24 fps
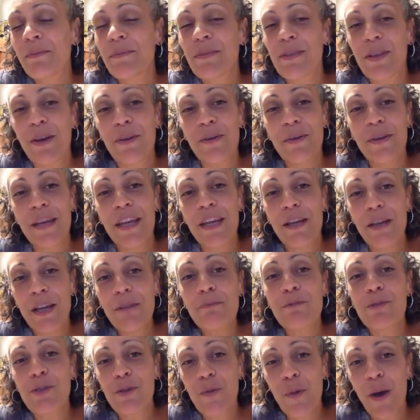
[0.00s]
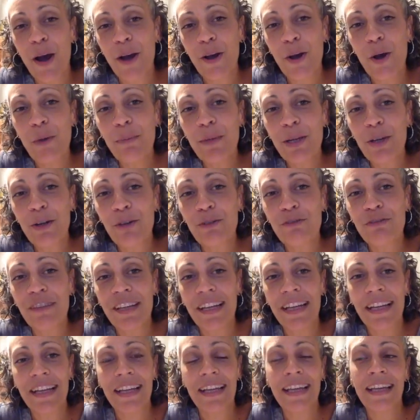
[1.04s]
So it was quite comical,
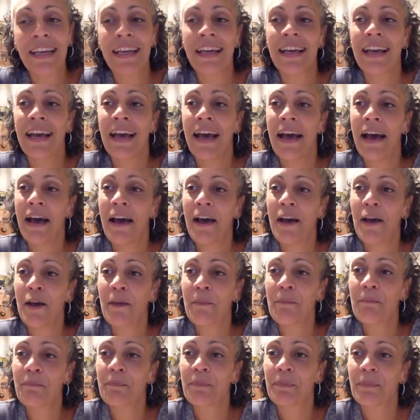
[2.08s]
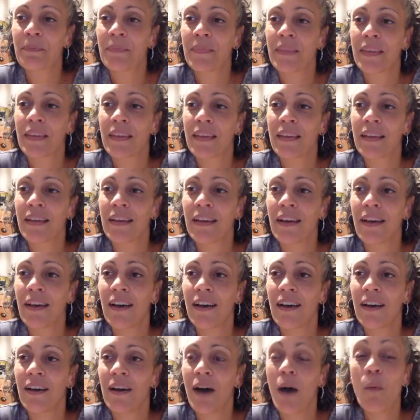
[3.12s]
really.
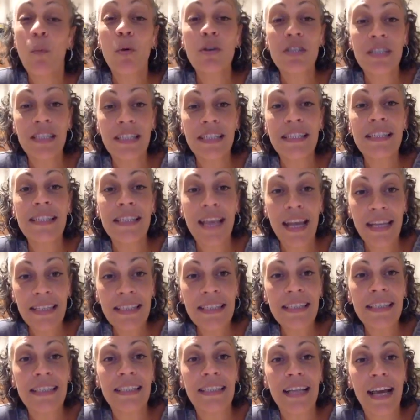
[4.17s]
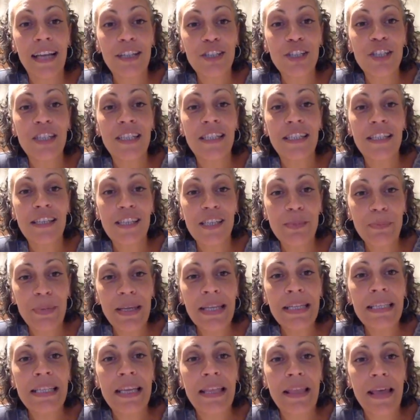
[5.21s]
I wasn't intending actually to
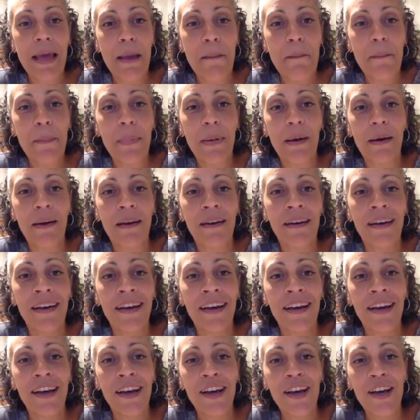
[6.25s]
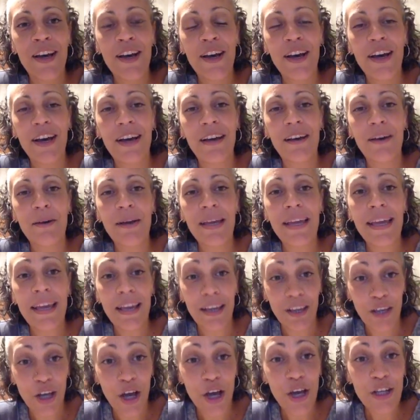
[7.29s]
speak to them, but
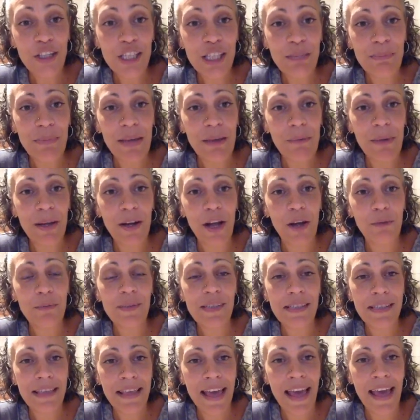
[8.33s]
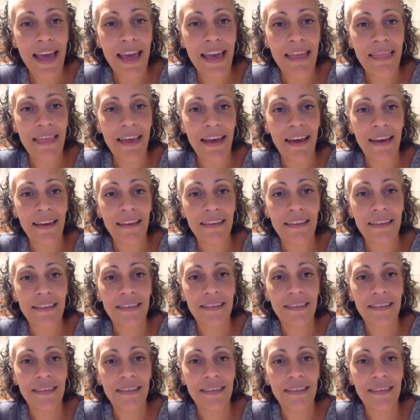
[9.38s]
it occurred to me when I was there that